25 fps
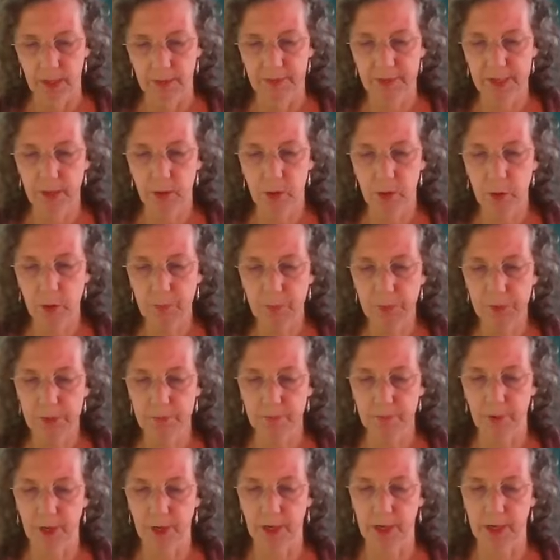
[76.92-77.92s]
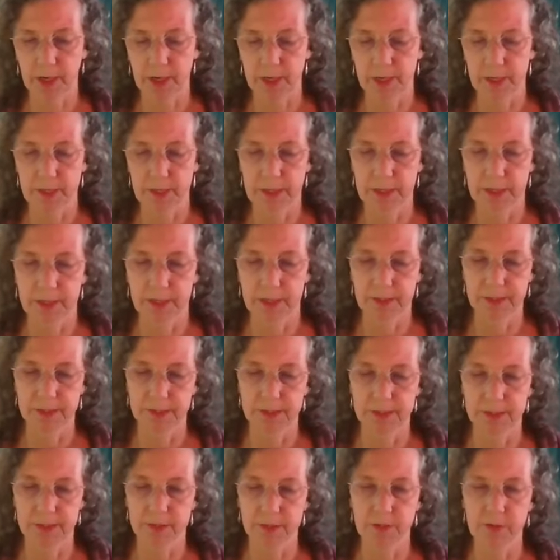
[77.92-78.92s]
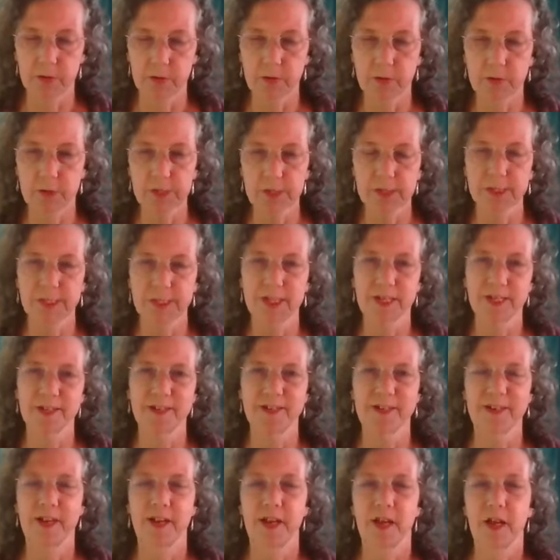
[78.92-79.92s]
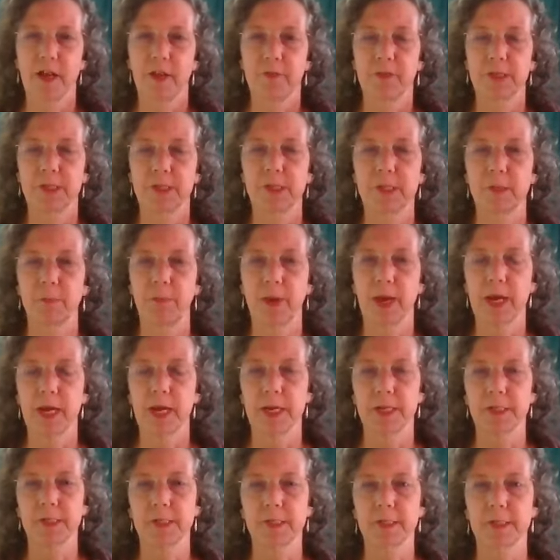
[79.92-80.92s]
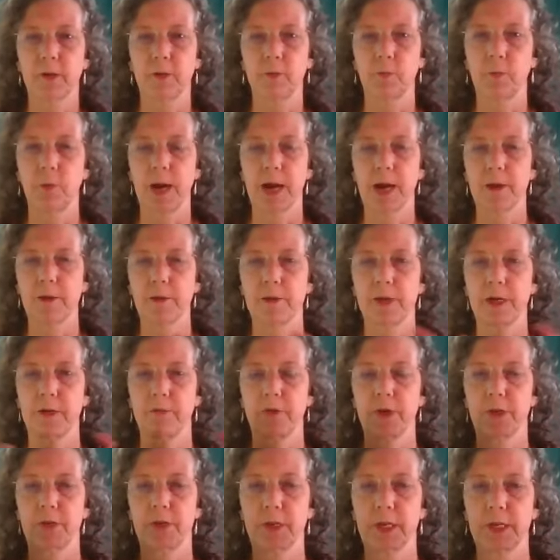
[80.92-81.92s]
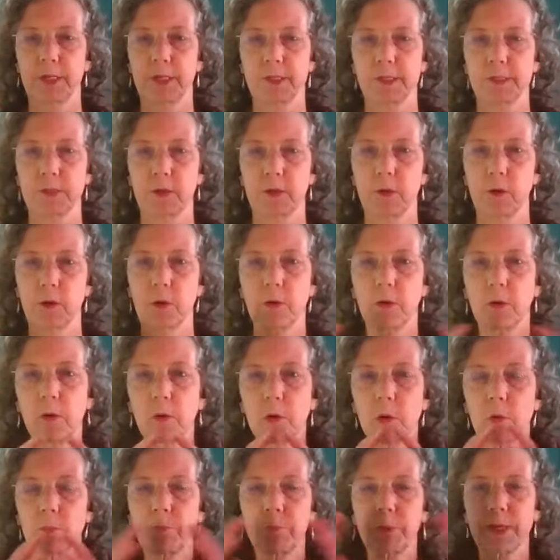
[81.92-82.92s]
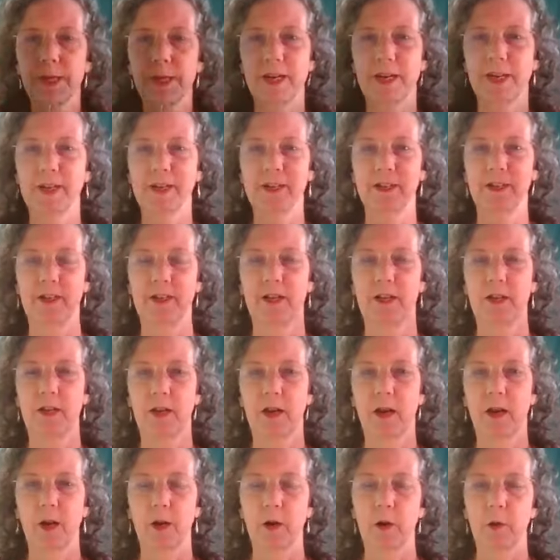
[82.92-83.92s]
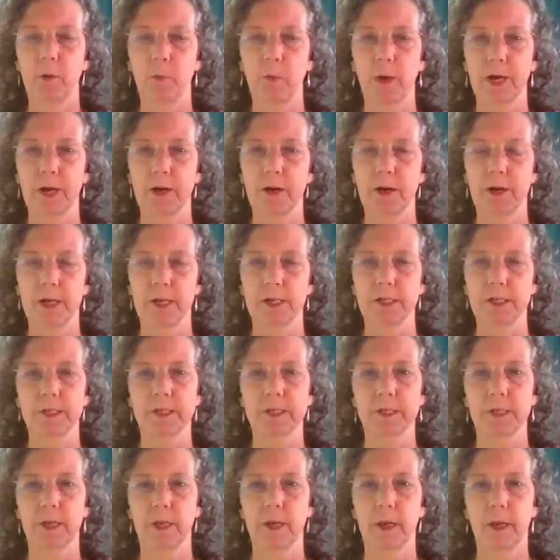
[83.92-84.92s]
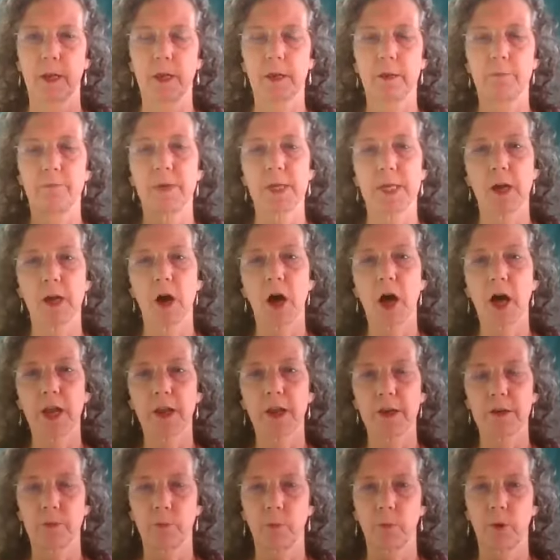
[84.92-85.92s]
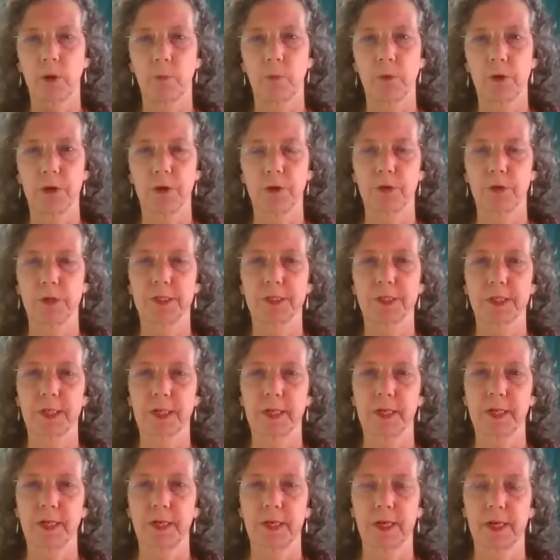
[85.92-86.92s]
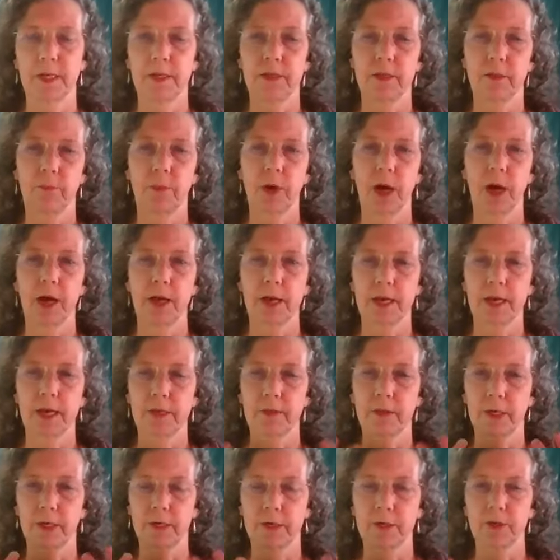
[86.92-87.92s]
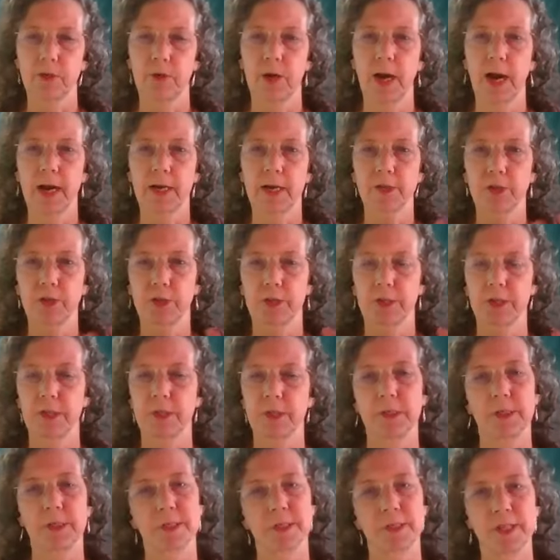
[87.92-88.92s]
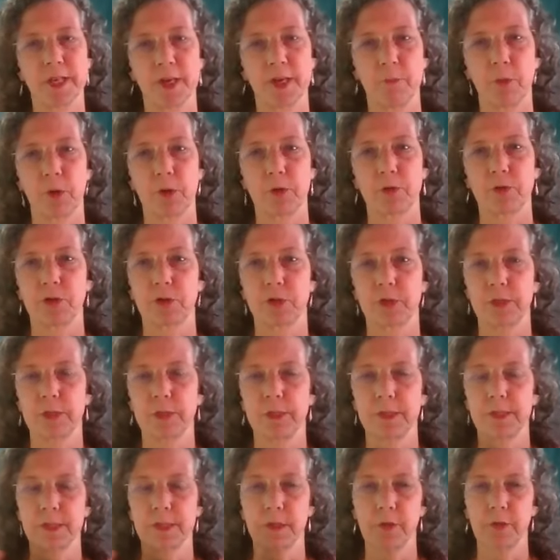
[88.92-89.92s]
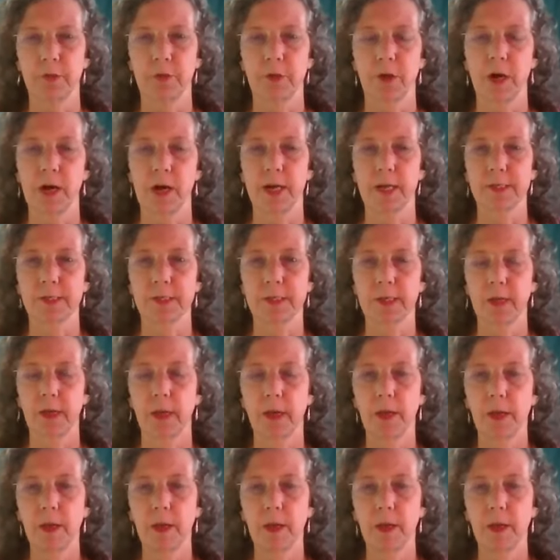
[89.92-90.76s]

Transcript: The open part is noticing the space around everything. So opening our awareness beyond what we're noticing in the body, the contractions, the emotions, the thoughts,